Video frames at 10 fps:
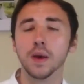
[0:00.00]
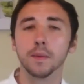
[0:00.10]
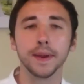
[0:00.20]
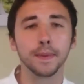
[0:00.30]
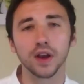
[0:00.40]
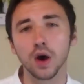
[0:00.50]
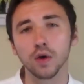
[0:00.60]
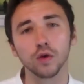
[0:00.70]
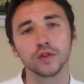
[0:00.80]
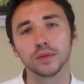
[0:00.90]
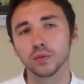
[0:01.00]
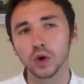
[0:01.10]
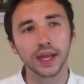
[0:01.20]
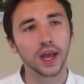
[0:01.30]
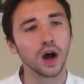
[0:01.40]
people are going through some
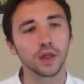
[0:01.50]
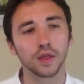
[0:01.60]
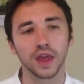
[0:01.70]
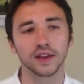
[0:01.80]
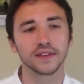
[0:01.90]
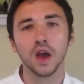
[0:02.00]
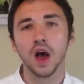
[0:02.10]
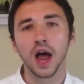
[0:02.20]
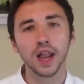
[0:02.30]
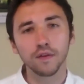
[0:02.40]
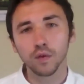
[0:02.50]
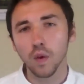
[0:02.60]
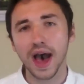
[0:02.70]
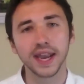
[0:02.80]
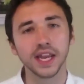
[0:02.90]
really hard things. I loved
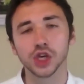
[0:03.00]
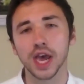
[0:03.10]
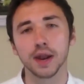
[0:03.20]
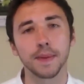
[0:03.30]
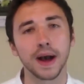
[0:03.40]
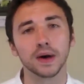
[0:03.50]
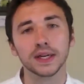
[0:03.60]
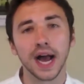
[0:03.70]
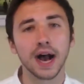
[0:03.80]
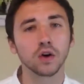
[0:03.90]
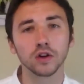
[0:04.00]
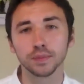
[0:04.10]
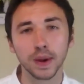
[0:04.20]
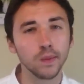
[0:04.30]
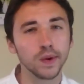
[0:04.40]
what Addie shared about how God's
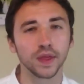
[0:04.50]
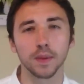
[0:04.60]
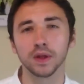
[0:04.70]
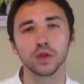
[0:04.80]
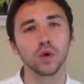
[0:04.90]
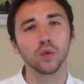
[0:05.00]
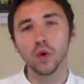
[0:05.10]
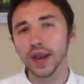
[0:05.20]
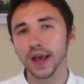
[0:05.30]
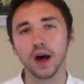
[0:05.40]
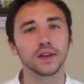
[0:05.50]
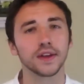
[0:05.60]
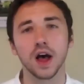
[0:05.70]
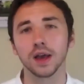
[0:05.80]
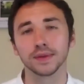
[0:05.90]
been with her, but through really hard
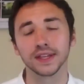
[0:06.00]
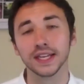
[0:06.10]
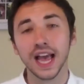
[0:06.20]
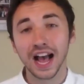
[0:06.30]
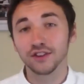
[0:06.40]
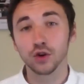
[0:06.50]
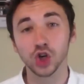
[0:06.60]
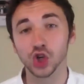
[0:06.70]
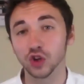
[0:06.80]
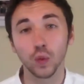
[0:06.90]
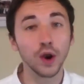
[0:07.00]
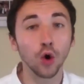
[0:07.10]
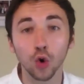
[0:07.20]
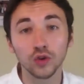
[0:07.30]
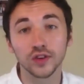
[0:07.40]
times. And as Christians, we're
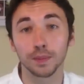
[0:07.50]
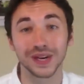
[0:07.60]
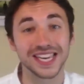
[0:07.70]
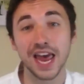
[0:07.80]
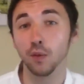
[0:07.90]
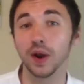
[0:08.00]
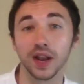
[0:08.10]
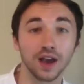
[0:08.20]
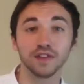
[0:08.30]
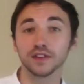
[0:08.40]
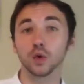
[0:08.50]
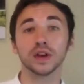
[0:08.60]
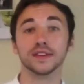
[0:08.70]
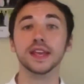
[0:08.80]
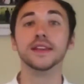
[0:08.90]
not called to pretend life is
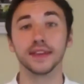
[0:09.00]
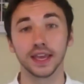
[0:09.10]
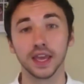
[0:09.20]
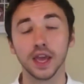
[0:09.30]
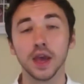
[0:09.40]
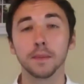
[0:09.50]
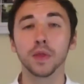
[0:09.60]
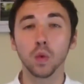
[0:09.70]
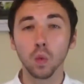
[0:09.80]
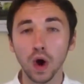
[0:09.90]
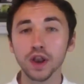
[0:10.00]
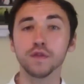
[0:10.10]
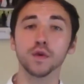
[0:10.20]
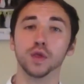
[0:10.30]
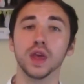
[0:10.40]
always easy. But the
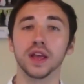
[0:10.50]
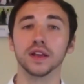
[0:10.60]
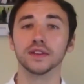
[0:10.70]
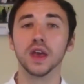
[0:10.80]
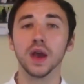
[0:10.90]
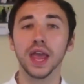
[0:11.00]
wonderful thing is,